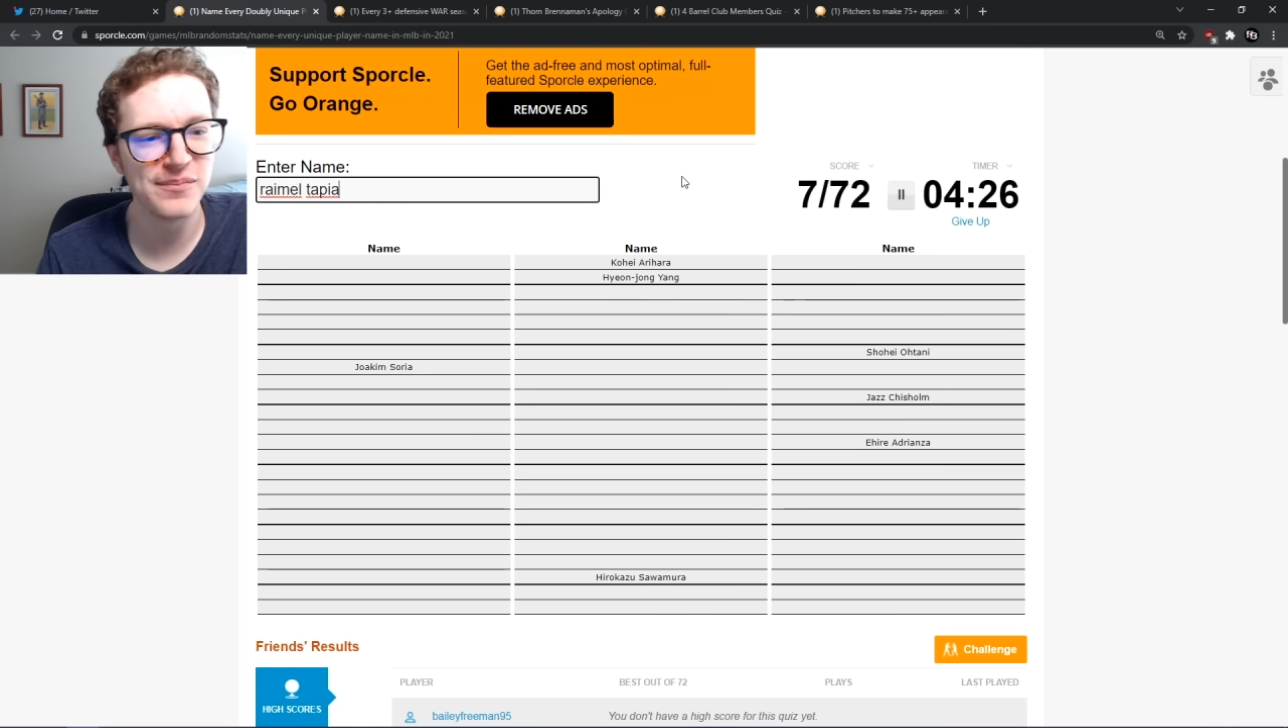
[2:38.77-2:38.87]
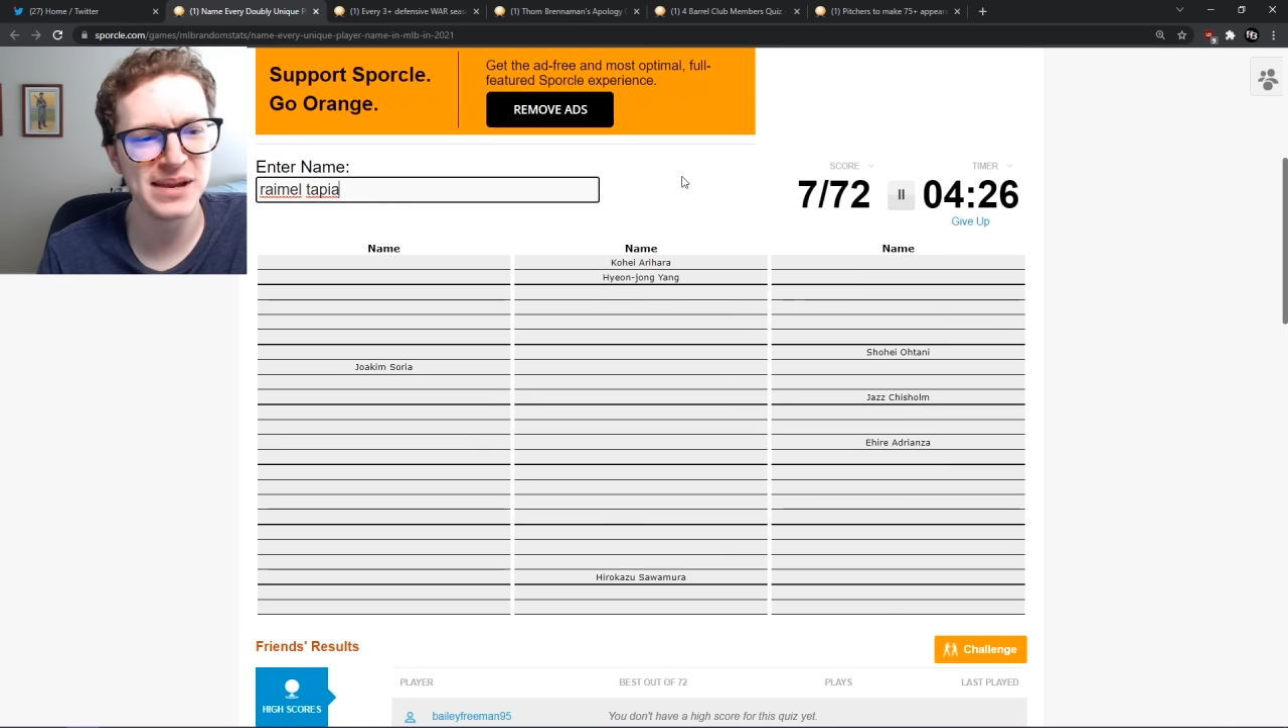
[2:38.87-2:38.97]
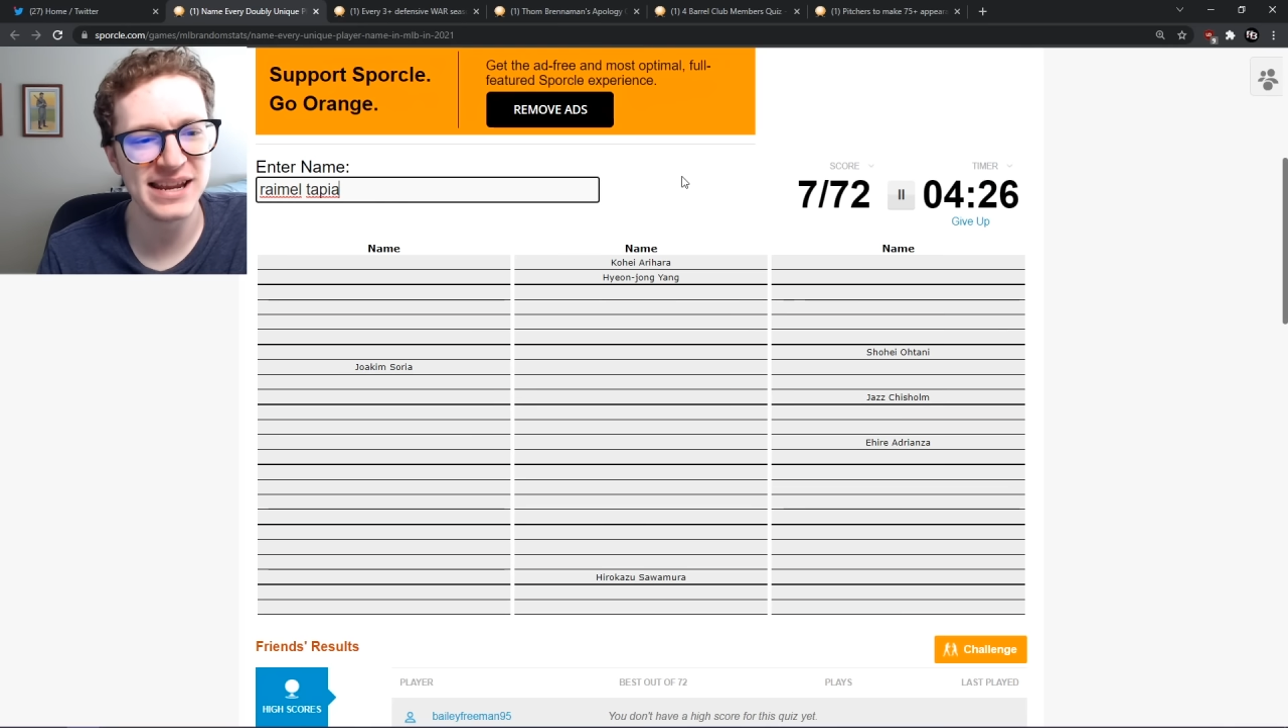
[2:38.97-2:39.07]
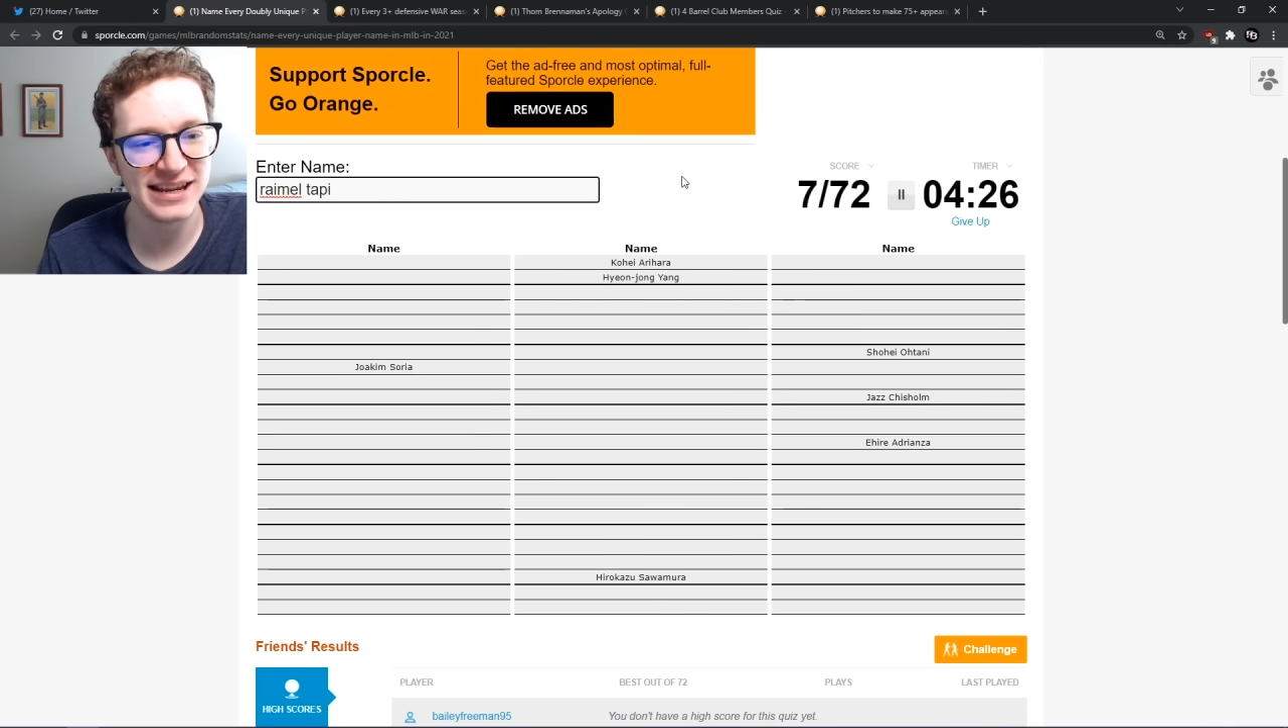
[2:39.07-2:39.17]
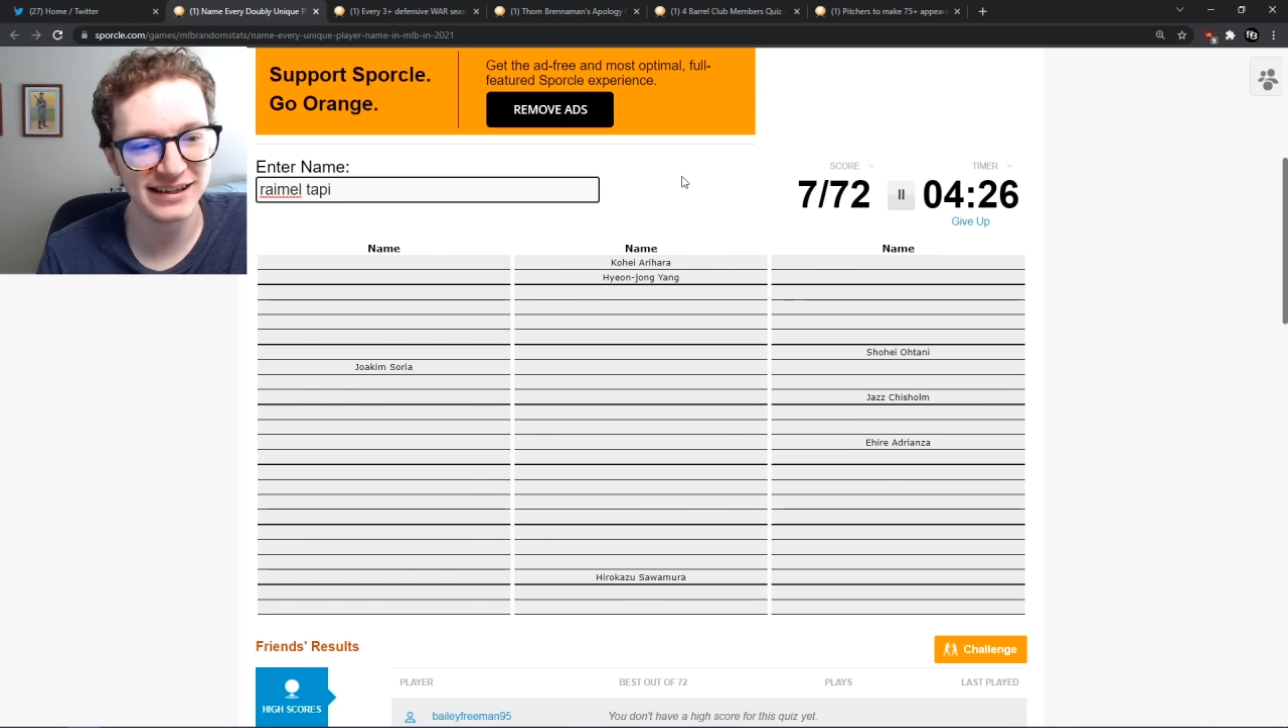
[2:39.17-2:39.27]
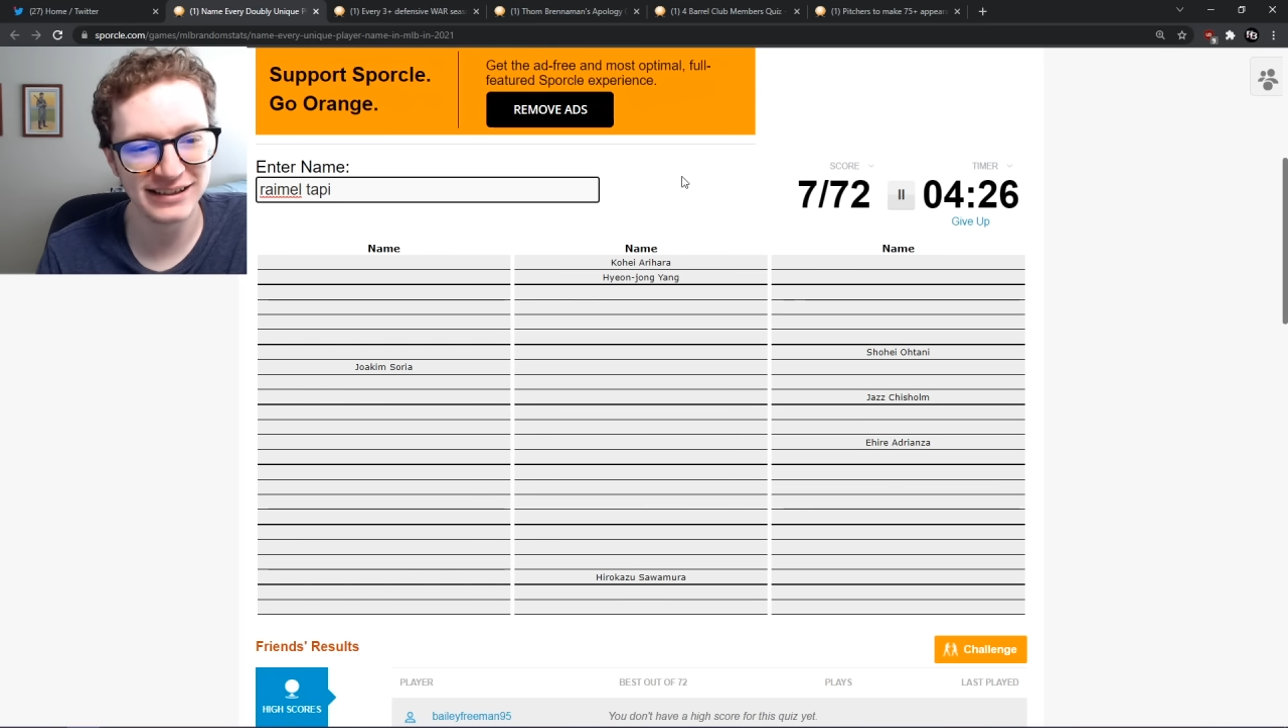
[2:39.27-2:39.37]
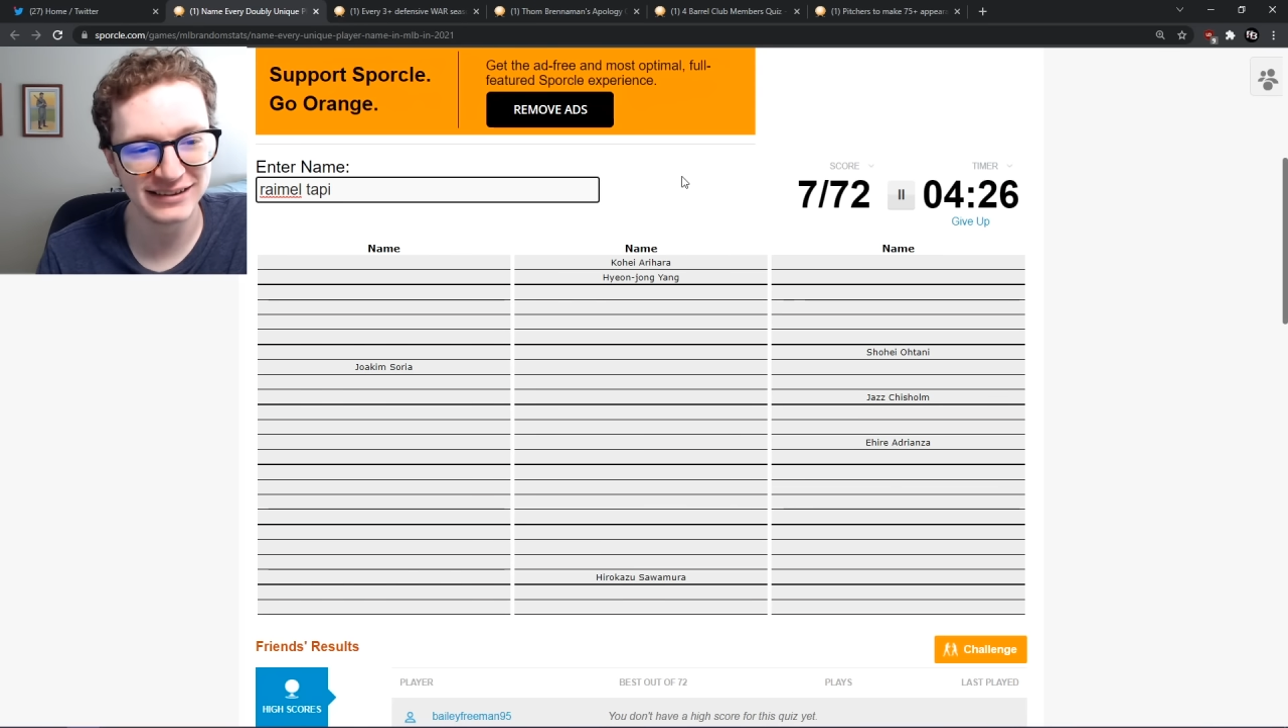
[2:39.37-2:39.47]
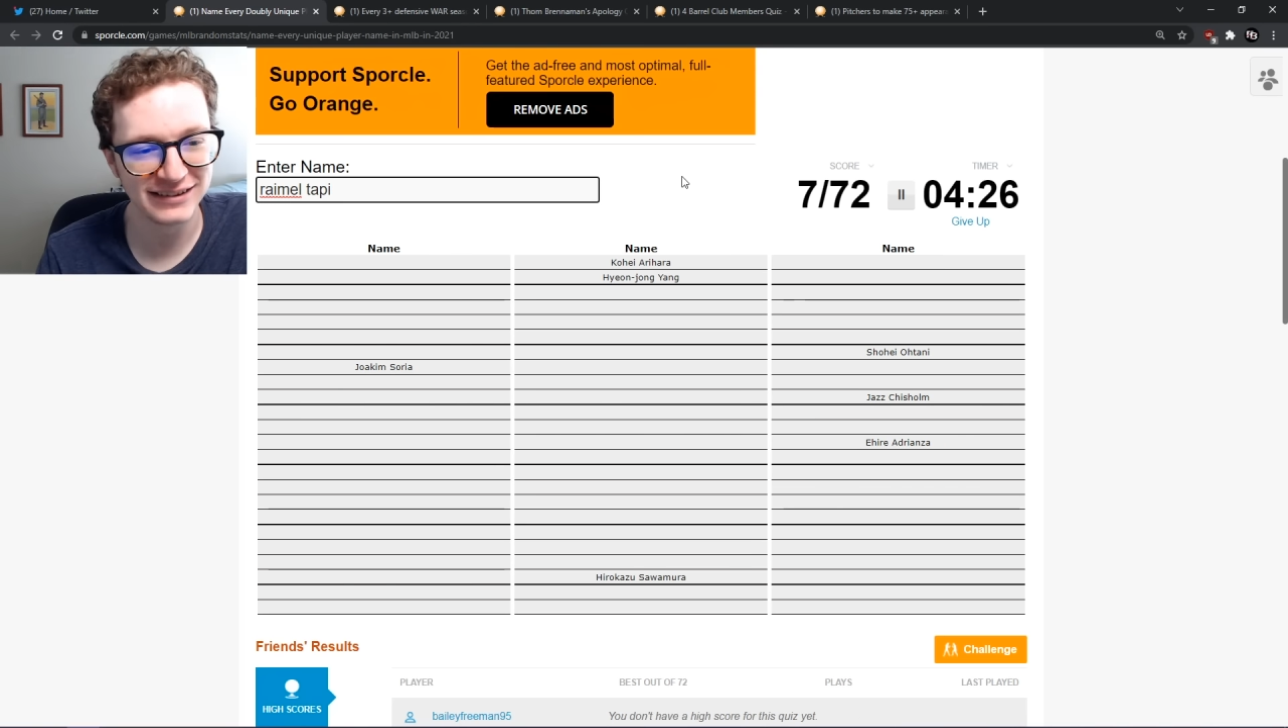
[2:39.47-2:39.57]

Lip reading: man.